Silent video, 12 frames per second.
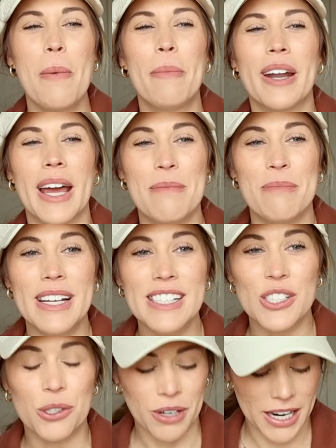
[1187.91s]
but I meant
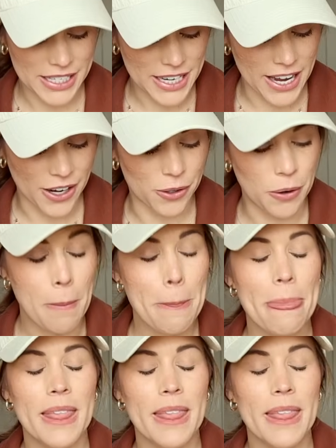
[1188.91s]
to write down